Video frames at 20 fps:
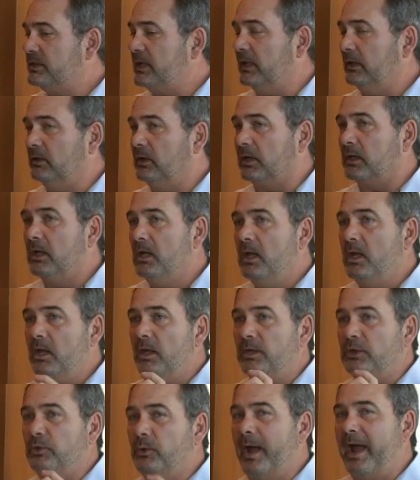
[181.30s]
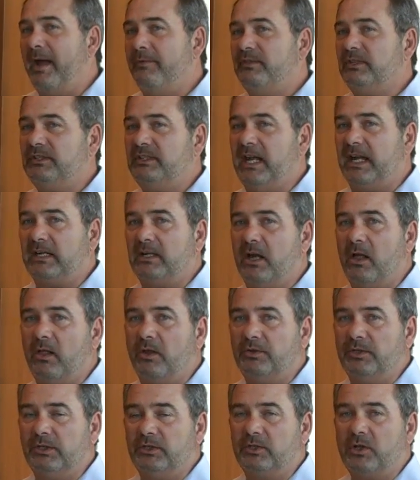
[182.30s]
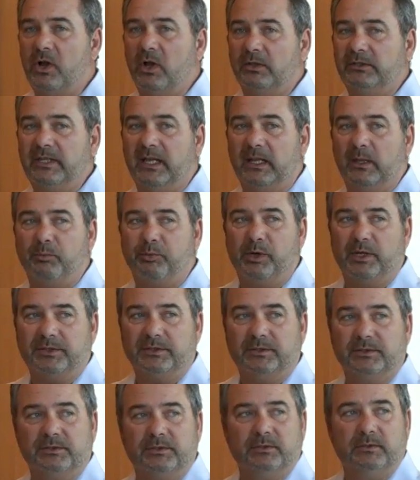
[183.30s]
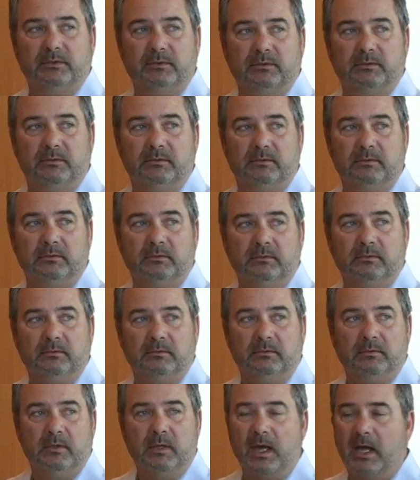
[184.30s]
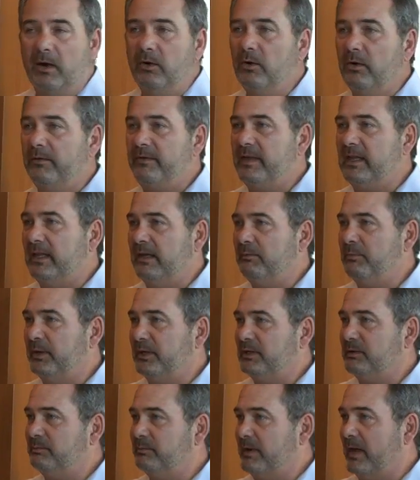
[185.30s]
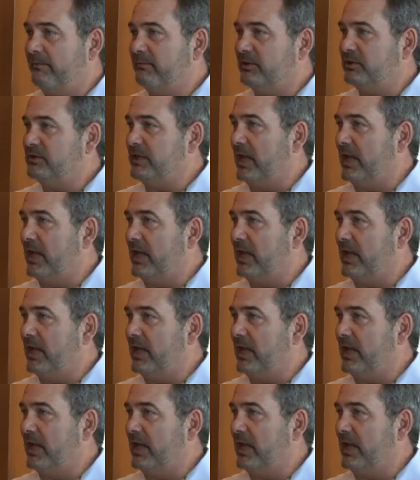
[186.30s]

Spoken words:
say, look, you have this technology, it's called telepresence. I don't know if anybody's ever